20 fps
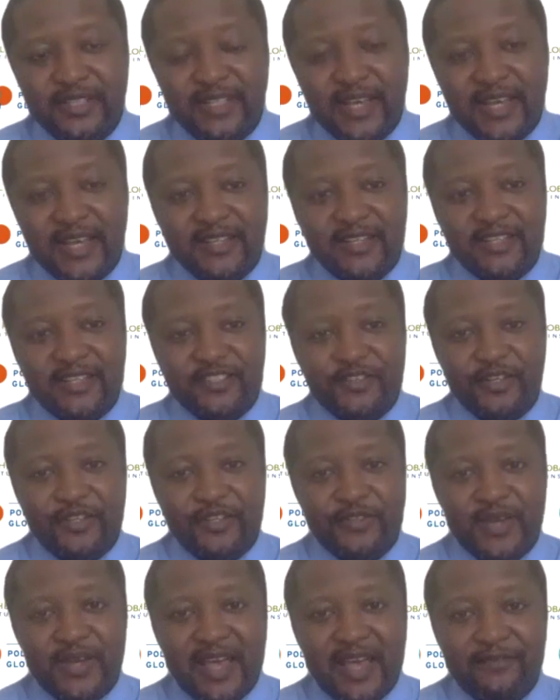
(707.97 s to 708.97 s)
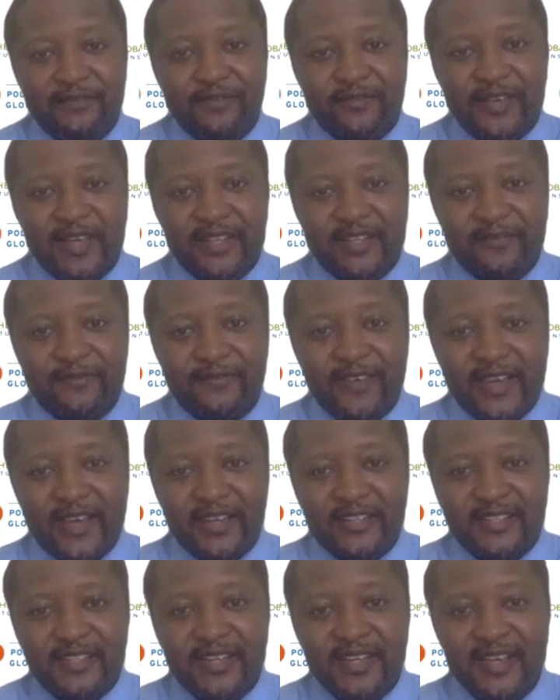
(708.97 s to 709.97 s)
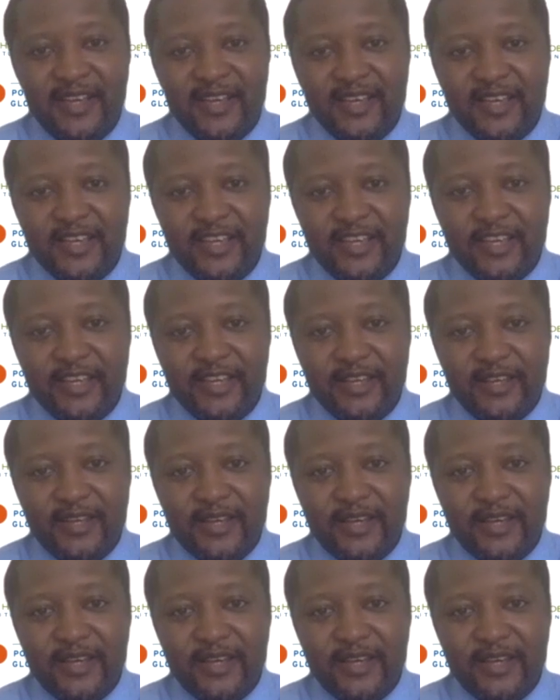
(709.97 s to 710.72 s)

then it's going to have an effect, a